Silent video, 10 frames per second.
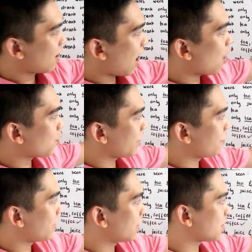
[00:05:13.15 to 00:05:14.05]
our
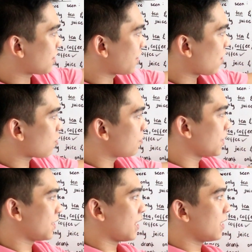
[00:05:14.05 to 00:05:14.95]
events are now
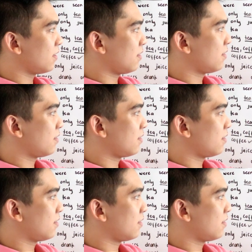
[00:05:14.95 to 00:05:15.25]
completed,